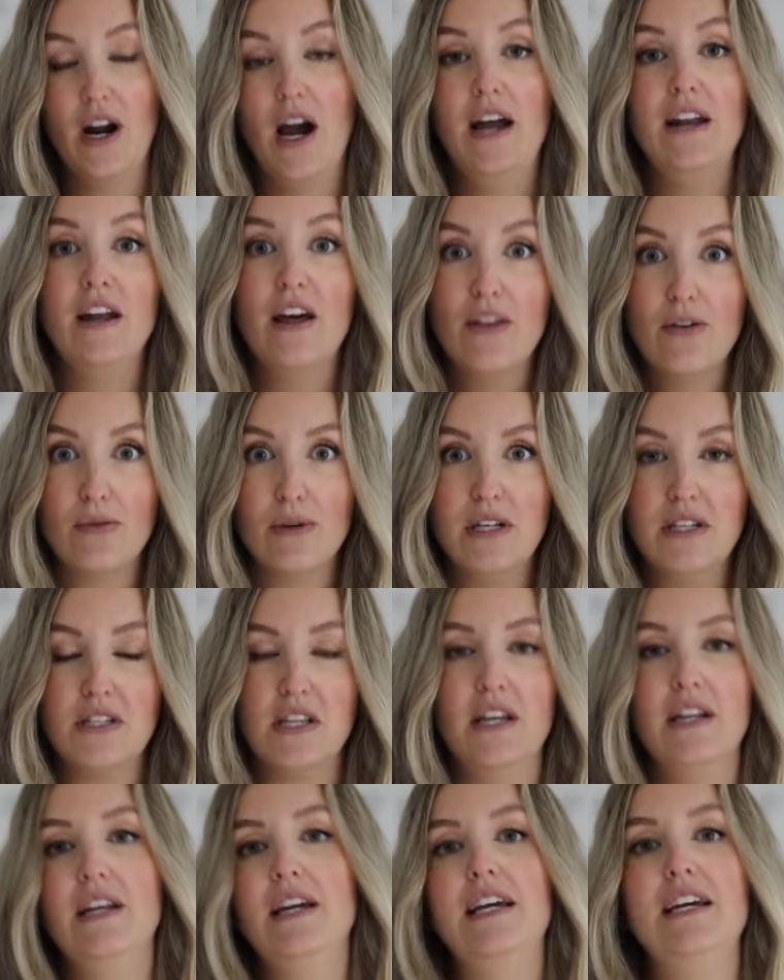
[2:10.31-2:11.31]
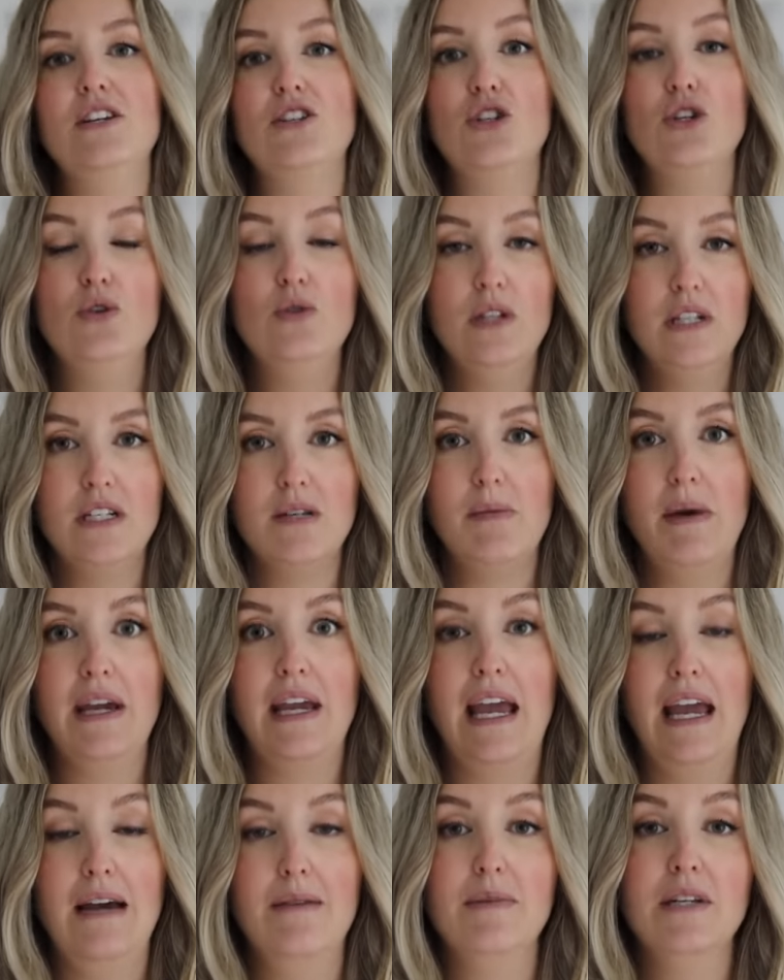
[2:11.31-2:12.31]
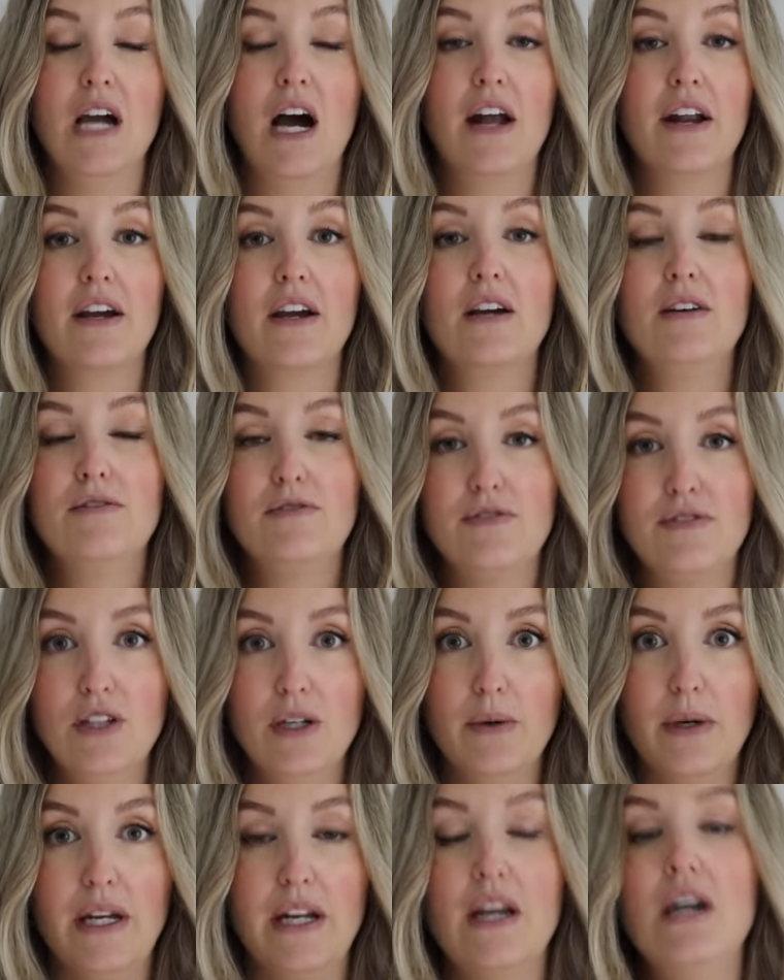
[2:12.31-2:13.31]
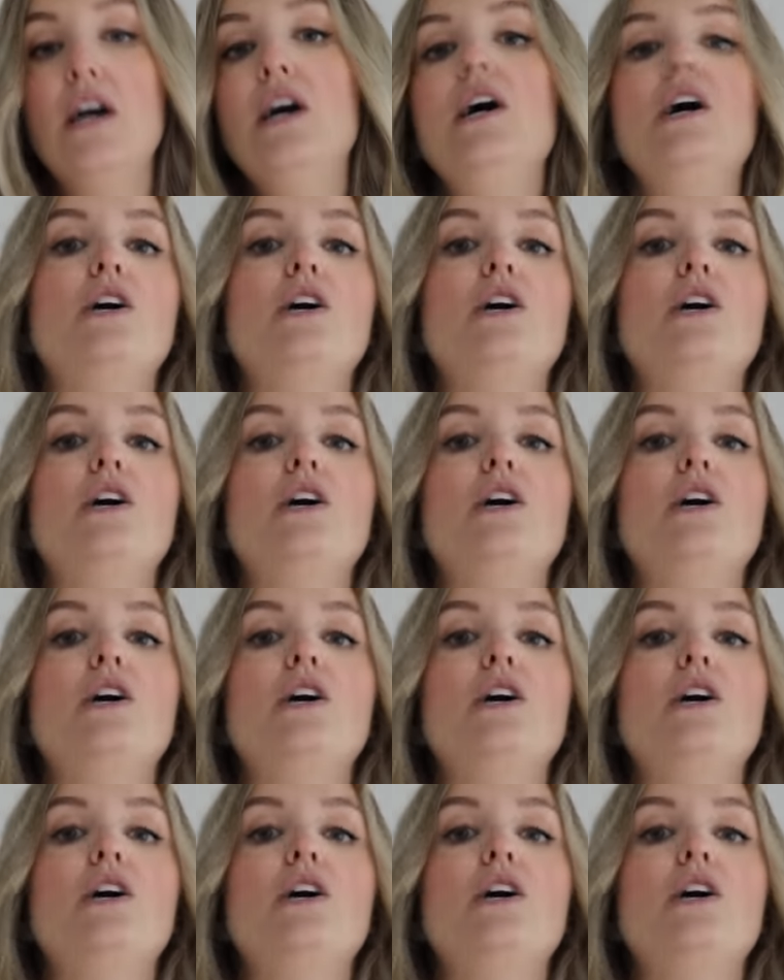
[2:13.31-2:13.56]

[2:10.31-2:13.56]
Another reason is you need to make amniotic fluid.